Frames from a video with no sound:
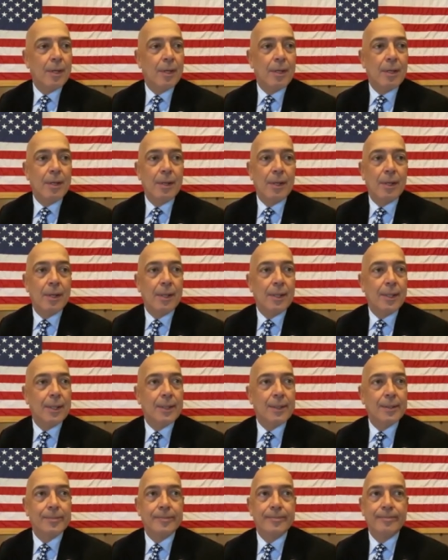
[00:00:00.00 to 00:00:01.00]
uh,
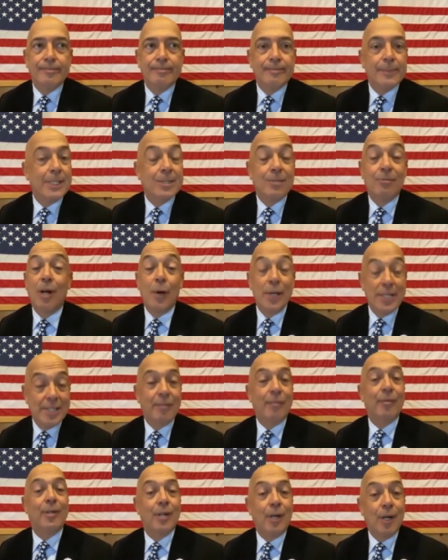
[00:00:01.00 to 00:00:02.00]
it's very
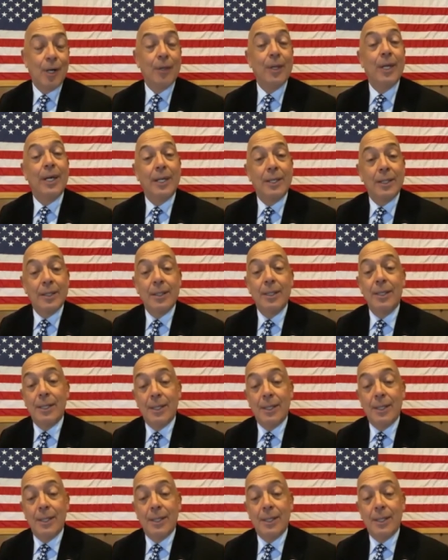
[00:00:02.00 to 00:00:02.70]
difficult and,